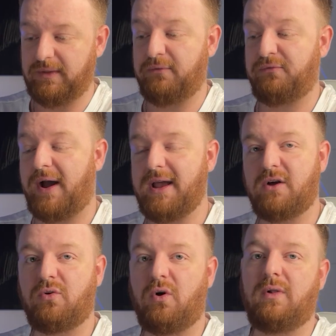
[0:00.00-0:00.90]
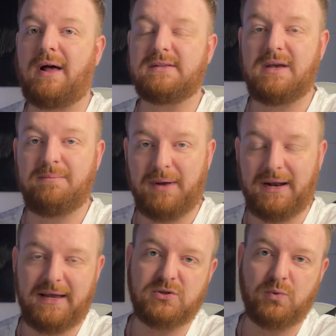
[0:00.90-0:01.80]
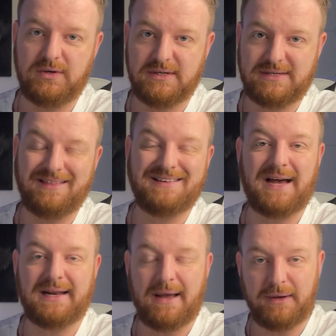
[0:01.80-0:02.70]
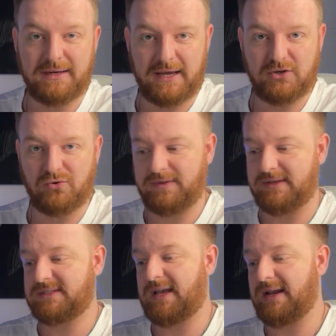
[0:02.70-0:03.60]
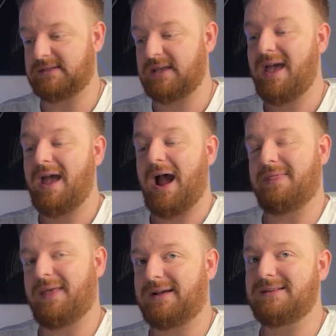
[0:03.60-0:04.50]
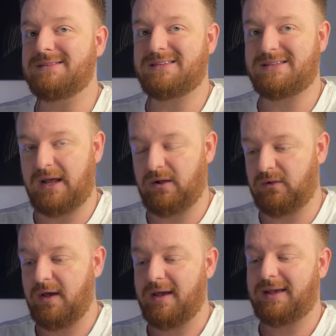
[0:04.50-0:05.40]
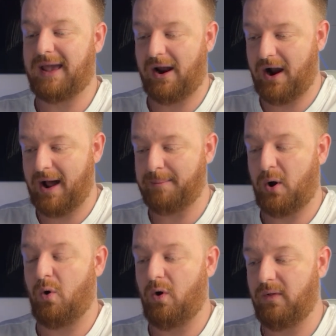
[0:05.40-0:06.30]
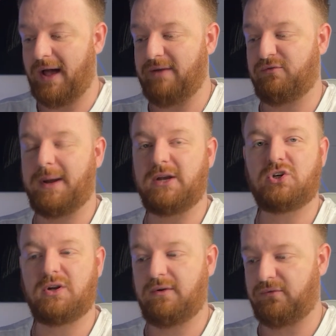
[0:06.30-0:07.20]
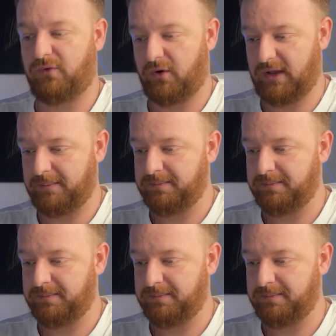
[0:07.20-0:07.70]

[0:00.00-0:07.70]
Now, Firecrawl has the ability to understand the dynamic nature of these sites and then can still grab all that information for you.